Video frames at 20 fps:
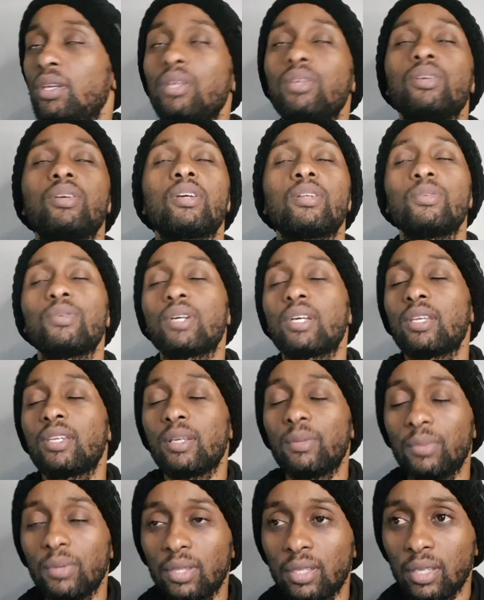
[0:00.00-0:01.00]
You can look it
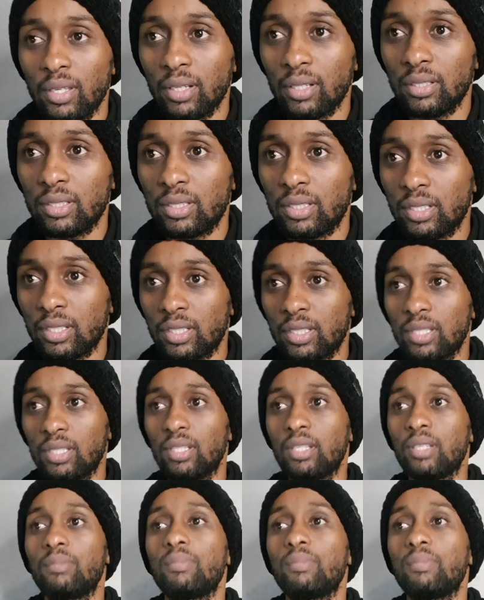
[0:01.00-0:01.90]
up in the English dictionary,